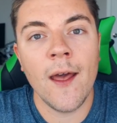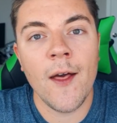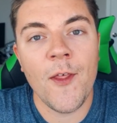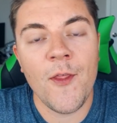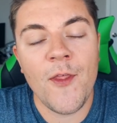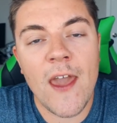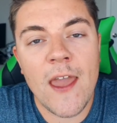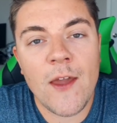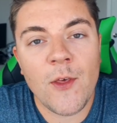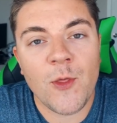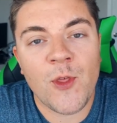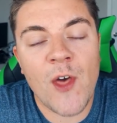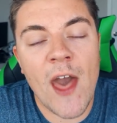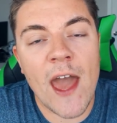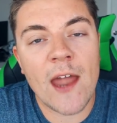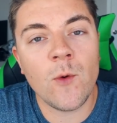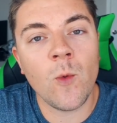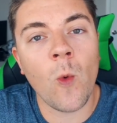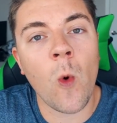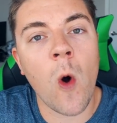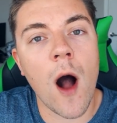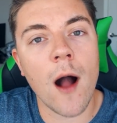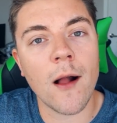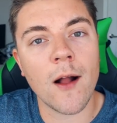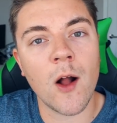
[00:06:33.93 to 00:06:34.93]
They then
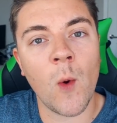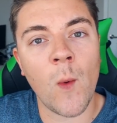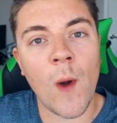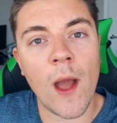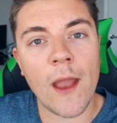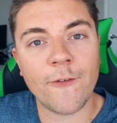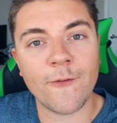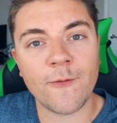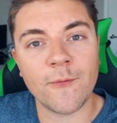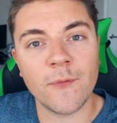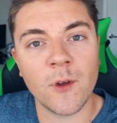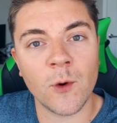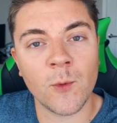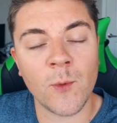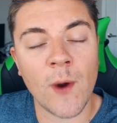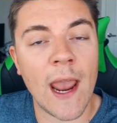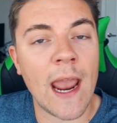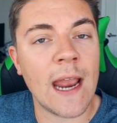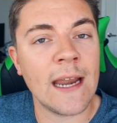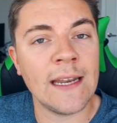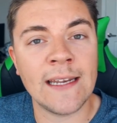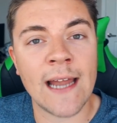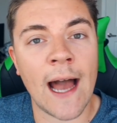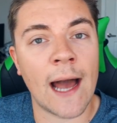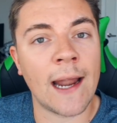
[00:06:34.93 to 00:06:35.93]
walk away from the
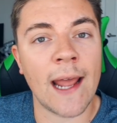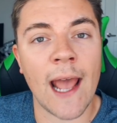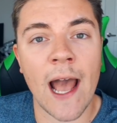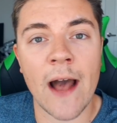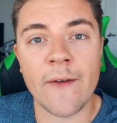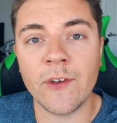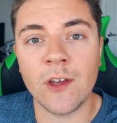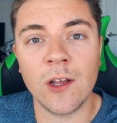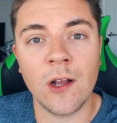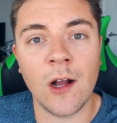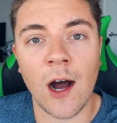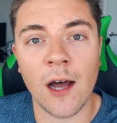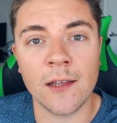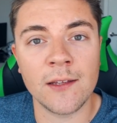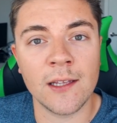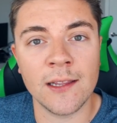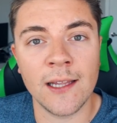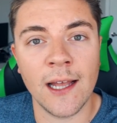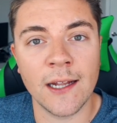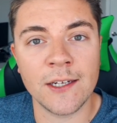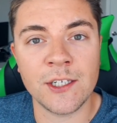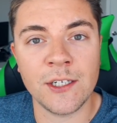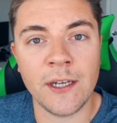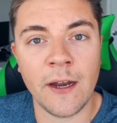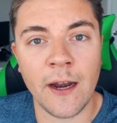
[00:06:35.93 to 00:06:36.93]
raid not having caught the
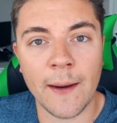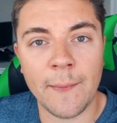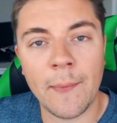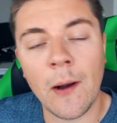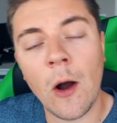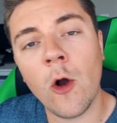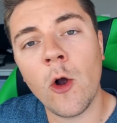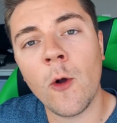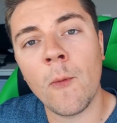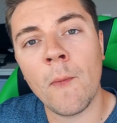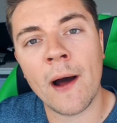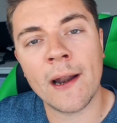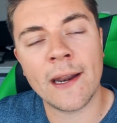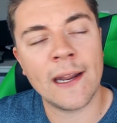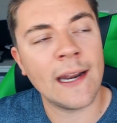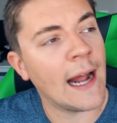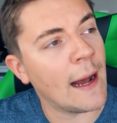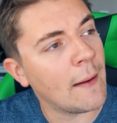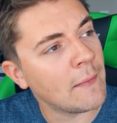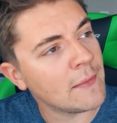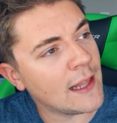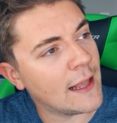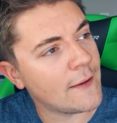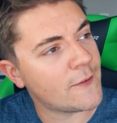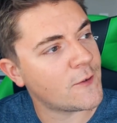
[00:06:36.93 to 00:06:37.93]
legendary Pokemon, and
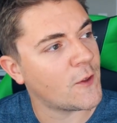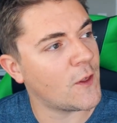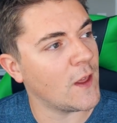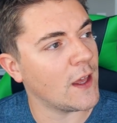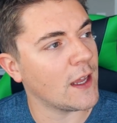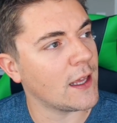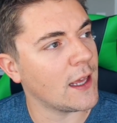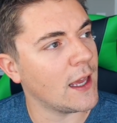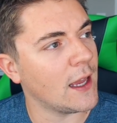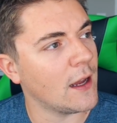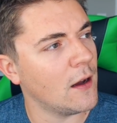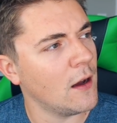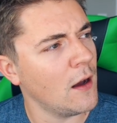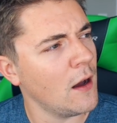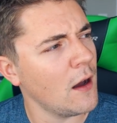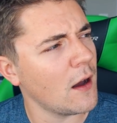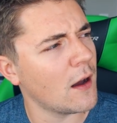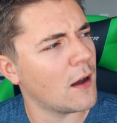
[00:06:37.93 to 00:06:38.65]
I'm left thinking,